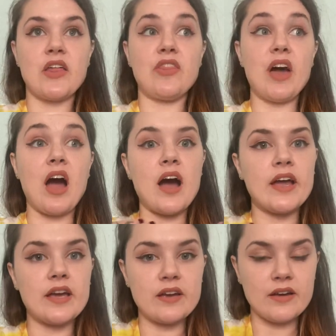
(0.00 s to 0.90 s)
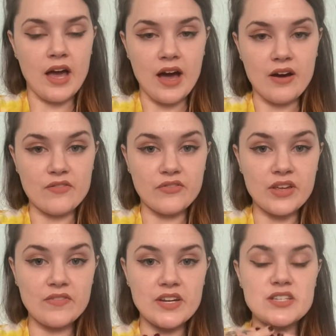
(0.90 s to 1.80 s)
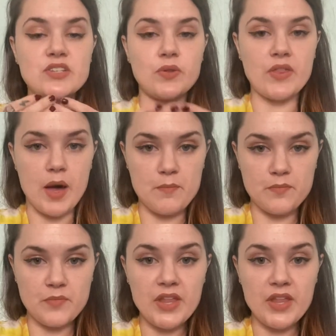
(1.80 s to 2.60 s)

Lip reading: that I have given it to them.